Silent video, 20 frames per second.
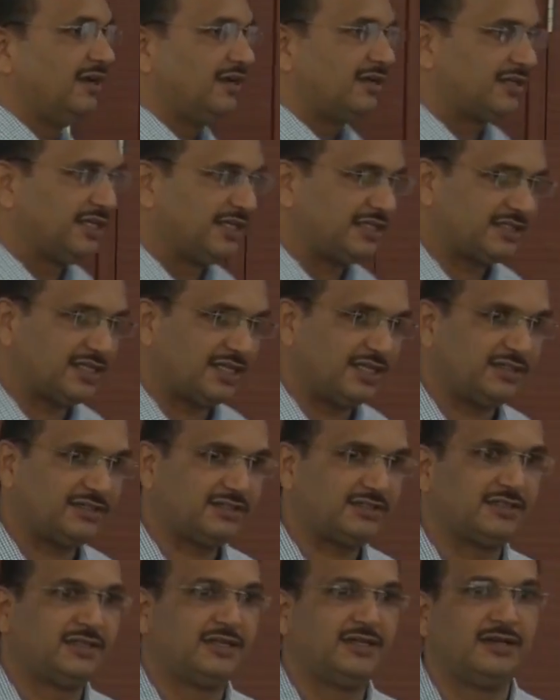
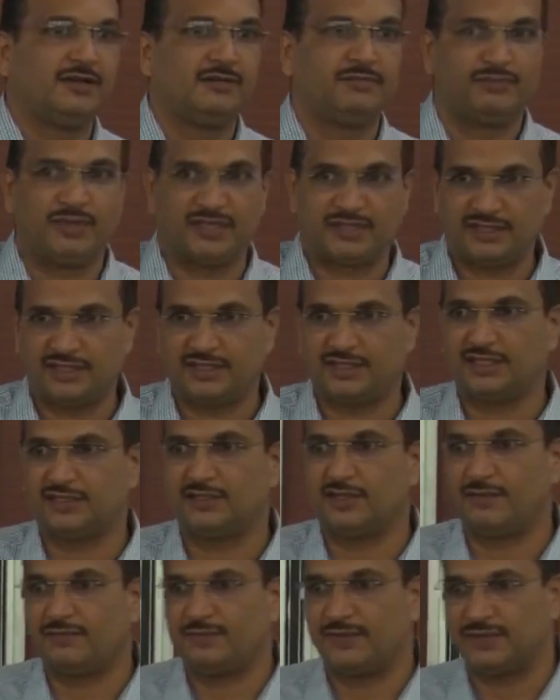returns, percentage
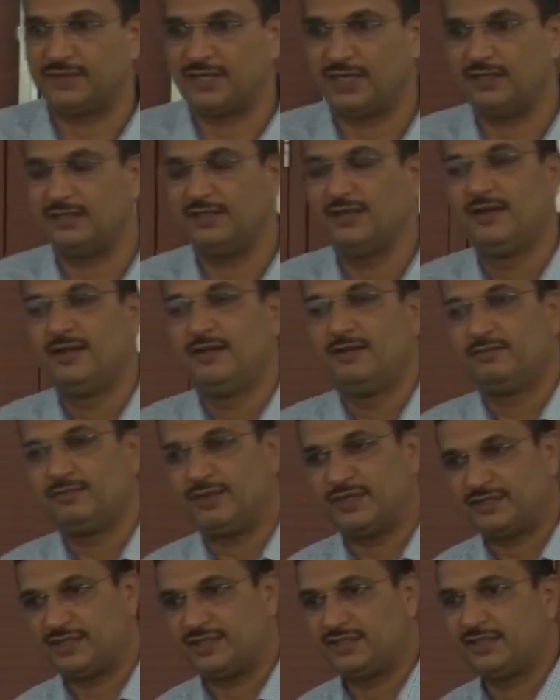of return,
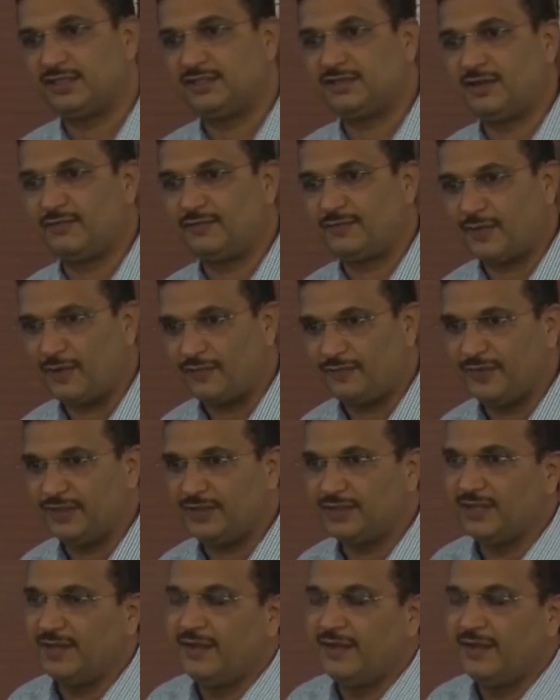percentage of profit,